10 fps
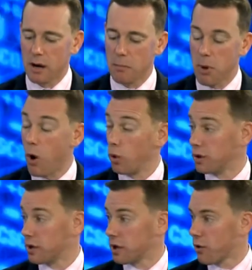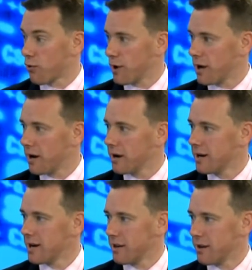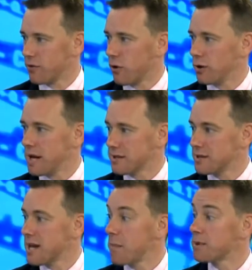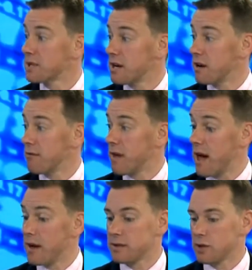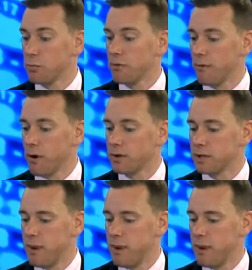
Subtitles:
Poland and Korea that have got less than 10% of their super funds,